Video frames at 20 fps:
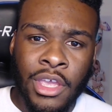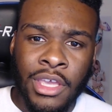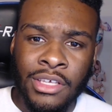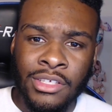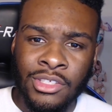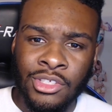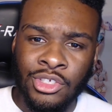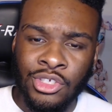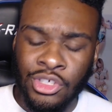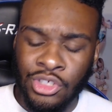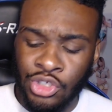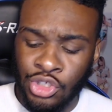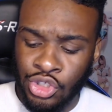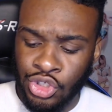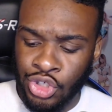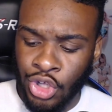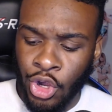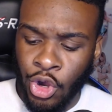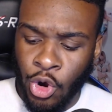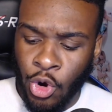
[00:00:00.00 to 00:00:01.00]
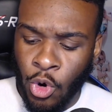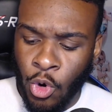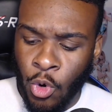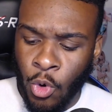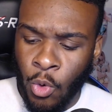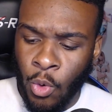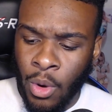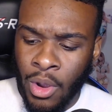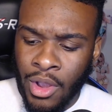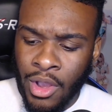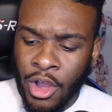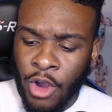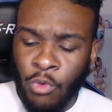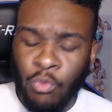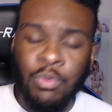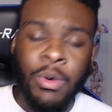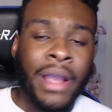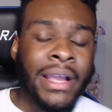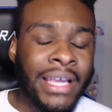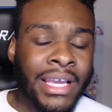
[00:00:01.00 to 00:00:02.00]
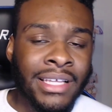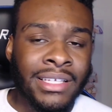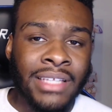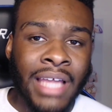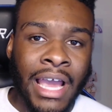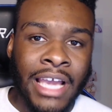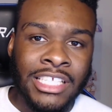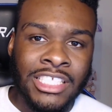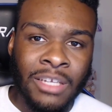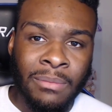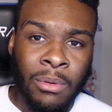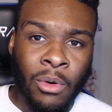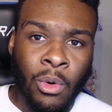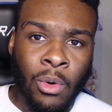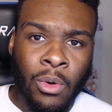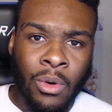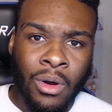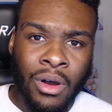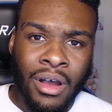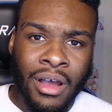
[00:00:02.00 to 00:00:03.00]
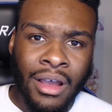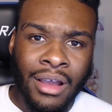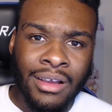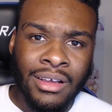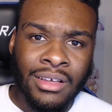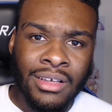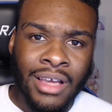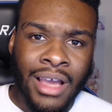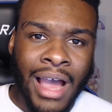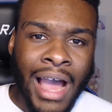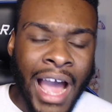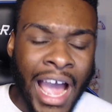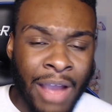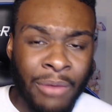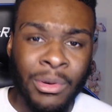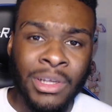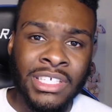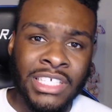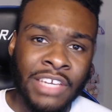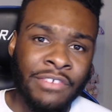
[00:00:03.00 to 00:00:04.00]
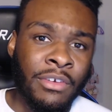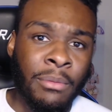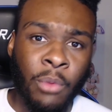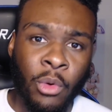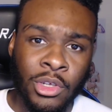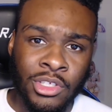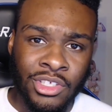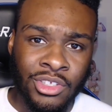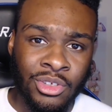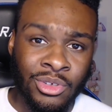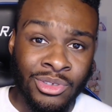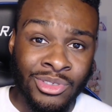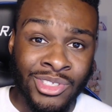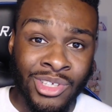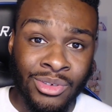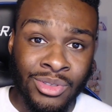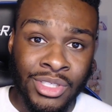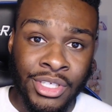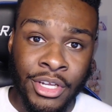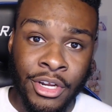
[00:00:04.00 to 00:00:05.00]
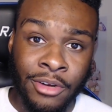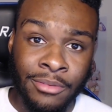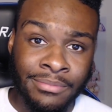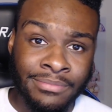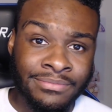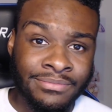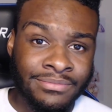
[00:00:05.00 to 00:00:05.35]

is just so recognizable, I would give it more to the Usos here.